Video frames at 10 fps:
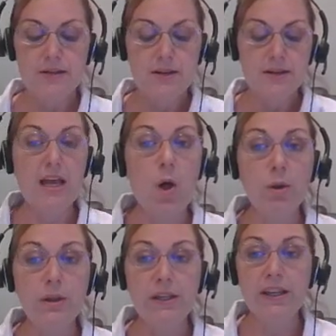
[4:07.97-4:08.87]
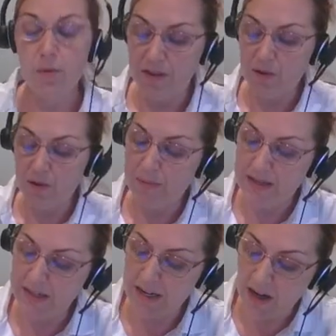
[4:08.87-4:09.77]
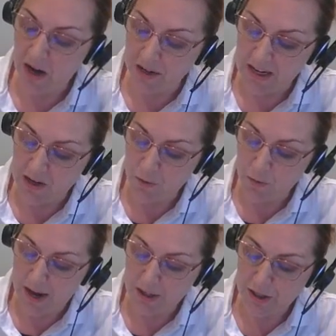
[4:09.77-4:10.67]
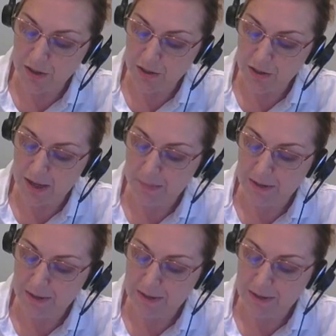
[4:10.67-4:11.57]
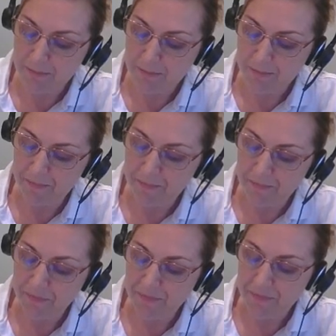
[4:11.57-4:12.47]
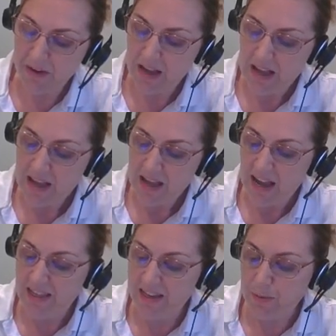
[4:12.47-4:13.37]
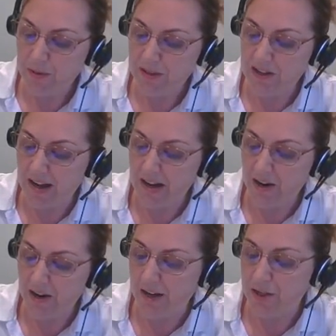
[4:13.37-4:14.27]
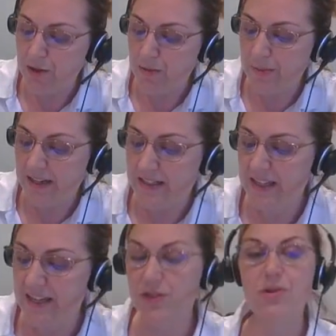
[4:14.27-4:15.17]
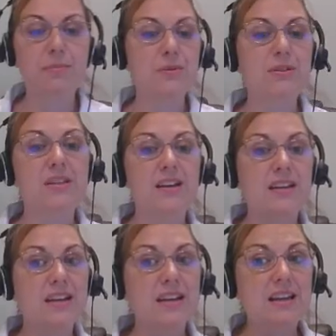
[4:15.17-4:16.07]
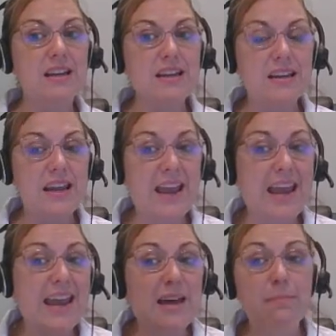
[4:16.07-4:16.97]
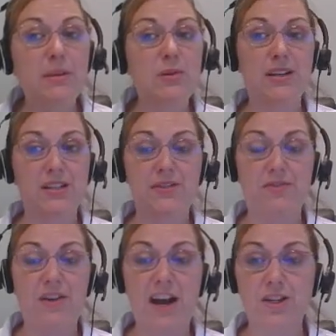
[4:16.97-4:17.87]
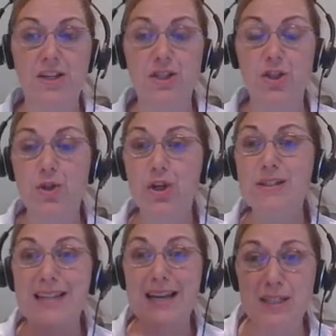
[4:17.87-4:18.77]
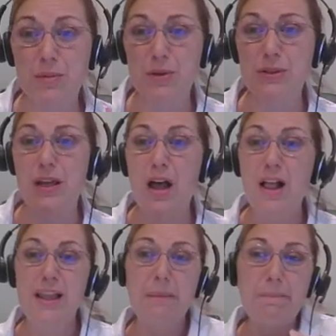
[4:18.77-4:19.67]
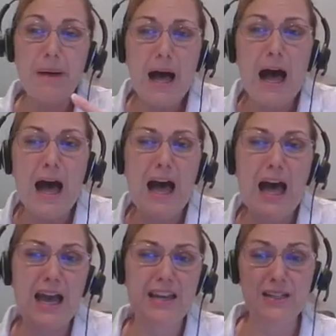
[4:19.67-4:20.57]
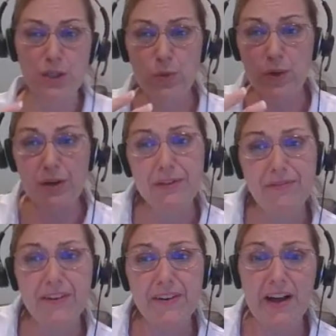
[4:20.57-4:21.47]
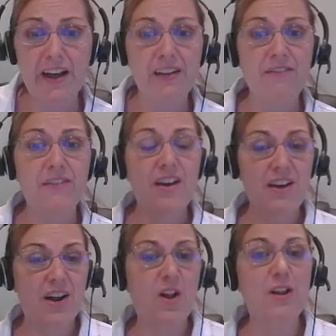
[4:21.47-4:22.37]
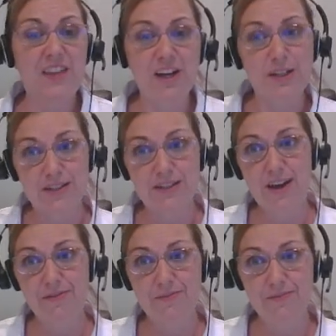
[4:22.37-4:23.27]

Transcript: The only other one that we're missing are the irrational numbers. And this one's not irrational because these are numbers that can't be written as a fraction. So they're decimals like pi and square root of five and all of that good stuff.